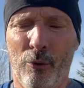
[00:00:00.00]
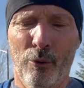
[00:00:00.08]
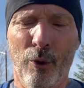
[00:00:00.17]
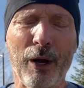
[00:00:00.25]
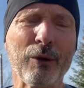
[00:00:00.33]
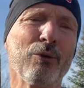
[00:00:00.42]

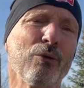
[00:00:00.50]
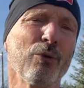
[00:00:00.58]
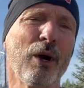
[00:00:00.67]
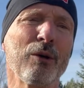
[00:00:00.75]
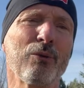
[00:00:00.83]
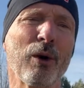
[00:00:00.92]
run
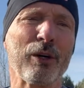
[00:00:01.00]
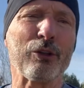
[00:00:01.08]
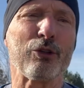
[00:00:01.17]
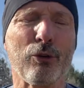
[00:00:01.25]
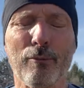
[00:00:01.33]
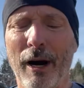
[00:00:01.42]
1 or
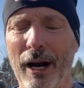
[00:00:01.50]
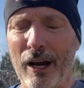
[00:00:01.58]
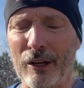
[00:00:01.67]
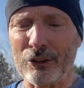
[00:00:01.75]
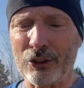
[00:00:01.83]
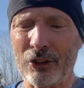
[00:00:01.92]
2
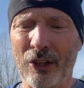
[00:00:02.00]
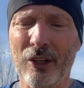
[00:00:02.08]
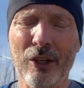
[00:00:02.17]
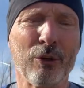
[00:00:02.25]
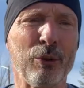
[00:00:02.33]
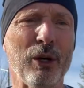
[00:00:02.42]
miles,
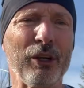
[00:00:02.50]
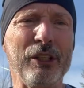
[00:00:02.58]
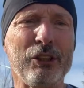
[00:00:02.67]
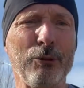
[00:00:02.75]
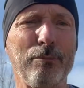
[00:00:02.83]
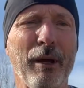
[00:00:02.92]
real
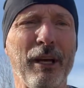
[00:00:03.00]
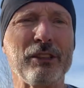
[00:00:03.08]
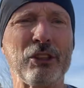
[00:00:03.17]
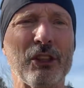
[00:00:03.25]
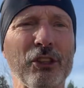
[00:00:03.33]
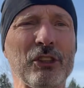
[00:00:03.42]
easy
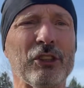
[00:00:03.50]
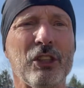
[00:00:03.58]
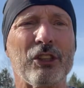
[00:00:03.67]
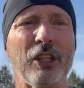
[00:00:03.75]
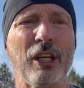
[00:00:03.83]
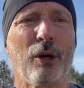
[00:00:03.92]
pace,
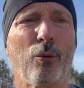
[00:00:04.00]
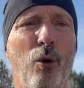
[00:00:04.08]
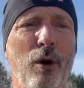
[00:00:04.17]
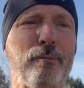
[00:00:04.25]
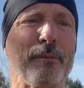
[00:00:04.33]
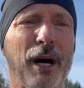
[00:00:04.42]
just to get
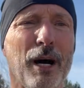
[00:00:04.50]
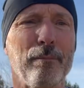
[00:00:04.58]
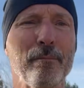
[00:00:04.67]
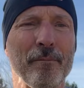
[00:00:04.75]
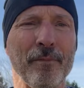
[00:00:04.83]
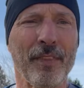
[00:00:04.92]
warmed up.
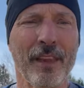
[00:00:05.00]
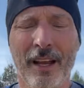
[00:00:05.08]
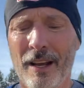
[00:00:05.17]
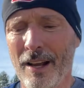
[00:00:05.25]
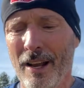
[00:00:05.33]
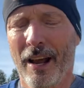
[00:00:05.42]

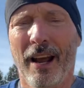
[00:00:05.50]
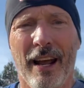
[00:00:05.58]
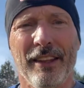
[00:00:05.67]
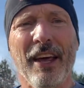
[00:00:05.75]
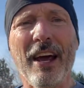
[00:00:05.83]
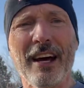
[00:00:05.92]

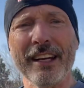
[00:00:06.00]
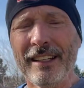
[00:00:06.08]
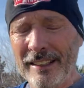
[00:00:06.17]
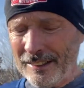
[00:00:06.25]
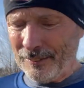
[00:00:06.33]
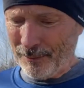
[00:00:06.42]
And
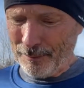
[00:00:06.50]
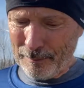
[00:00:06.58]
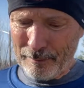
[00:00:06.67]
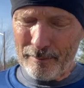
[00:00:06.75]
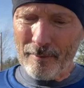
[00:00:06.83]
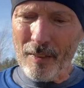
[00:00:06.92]
then
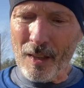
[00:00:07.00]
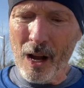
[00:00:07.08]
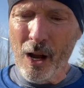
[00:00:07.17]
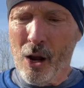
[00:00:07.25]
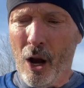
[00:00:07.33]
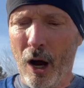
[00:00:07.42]

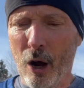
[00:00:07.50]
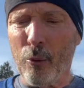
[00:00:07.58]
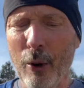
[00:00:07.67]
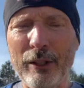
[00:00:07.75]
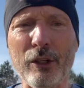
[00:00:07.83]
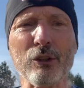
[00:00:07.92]

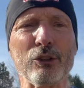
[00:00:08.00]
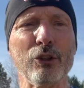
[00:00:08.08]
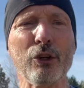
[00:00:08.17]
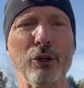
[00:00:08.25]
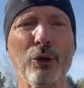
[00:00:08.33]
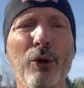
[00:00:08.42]
what you'll
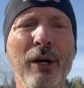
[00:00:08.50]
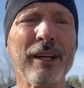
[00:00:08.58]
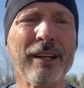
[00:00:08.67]
do